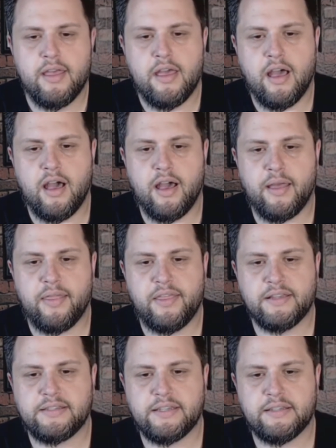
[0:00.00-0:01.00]

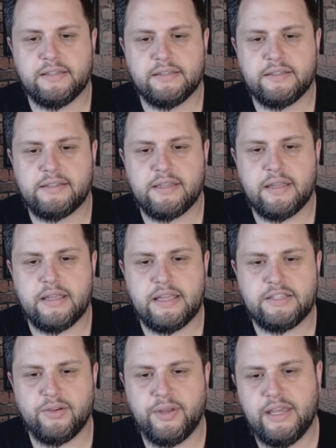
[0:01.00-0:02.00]

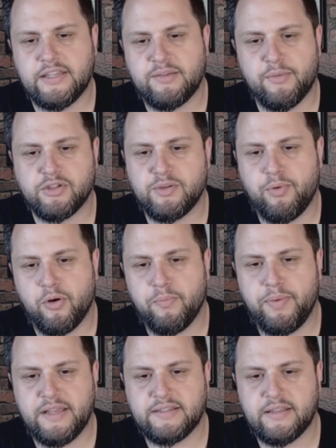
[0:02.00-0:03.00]
So he's the most important
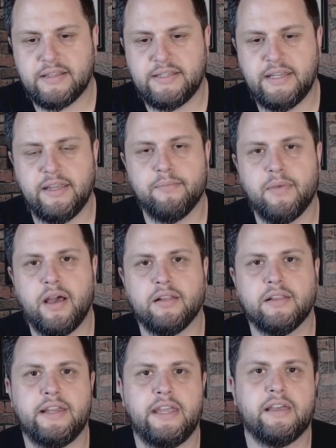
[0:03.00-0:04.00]
piece on the team.
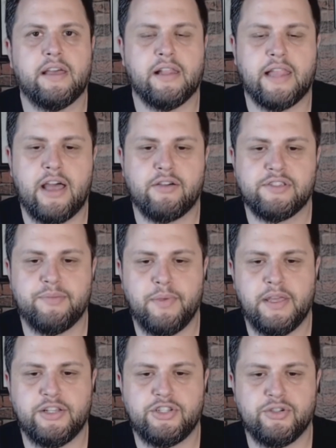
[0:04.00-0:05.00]
Lydia allows
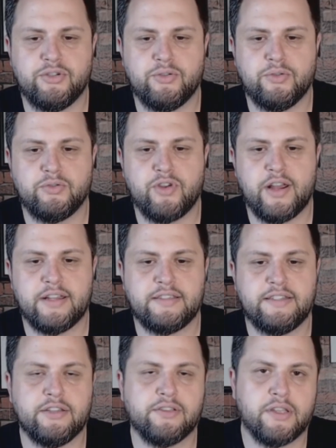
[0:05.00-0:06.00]
me to try to
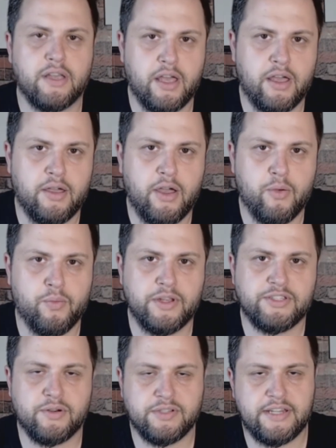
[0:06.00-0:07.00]
steal a
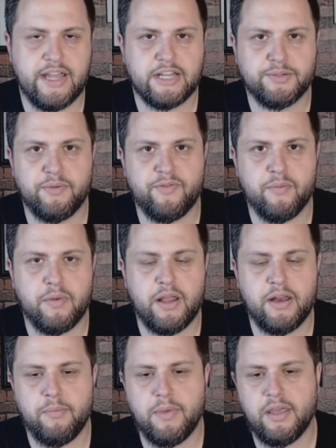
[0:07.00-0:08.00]
resource attachment from an
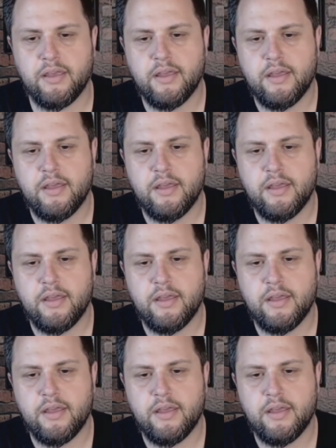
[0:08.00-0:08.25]
enemy